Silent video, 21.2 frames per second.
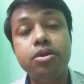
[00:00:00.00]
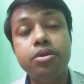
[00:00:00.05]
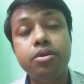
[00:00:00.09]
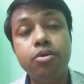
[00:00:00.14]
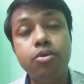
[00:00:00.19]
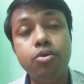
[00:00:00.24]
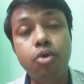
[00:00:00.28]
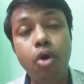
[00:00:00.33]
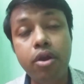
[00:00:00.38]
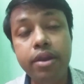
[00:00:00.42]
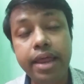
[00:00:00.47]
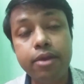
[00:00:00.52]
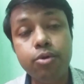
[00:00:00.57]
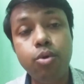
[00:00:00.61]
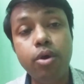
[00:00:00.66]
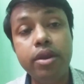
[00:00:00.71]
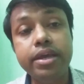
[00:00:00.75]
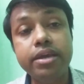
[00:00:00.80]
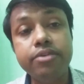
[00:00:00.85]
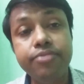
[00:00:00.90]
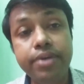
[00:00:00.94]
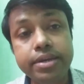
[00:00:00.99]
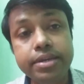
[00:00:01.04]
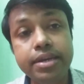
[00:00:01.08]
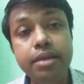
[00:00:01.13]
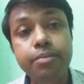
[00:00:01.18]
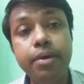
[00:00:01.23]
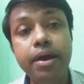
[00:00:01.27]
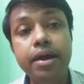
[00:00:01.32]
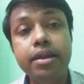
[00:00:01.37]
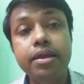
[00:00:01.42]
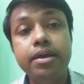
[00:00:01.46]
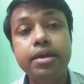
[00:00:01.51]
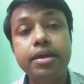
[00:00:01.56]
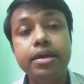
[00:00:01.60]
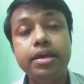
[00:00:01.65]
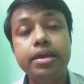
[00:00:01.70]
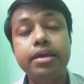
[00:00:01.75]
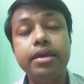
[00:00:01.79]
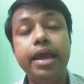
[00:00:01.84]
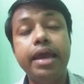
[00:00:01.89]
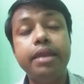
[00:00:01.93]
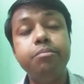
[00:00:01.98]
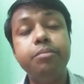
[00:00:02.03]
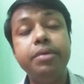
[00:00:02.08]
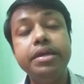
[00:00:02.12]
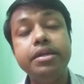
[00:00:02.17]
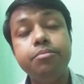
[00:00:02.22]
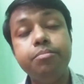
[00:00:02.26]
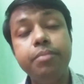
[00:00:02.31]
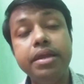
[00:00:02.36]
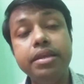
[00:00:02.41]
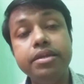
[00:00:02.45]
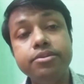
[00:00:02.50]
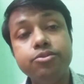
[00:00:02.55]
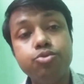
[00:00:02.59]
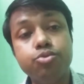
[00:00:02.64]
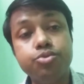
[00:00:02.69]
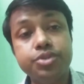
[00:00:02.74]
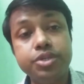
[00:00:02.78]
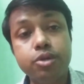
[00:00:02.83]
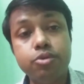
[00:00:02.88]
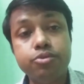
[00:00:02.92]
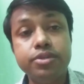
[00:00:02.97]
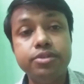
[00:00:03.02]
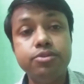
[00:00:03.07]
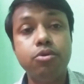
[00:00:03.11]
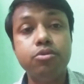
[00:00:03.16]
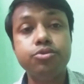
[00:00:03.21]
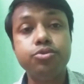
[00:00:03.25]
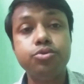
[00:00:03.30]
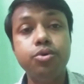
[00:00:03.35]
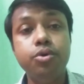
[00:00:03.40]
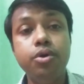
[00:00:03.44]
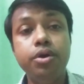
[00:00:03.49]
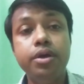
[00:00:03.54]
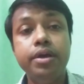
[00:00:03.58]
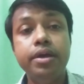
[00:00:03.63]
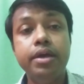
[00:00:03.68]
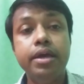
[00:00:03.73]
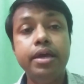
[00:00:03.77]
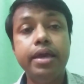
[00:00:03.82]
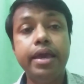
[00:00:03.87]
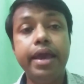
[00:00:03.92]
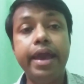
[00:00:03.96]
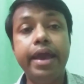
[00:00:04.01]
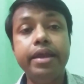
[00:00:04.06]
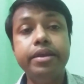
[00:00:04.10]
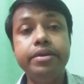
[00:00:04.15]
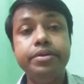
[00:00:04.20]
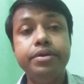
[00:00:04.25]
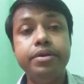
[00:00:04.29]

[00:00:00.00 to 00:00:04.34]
non-alcoholic fatty liver, and it may lead to cirrhosis also, and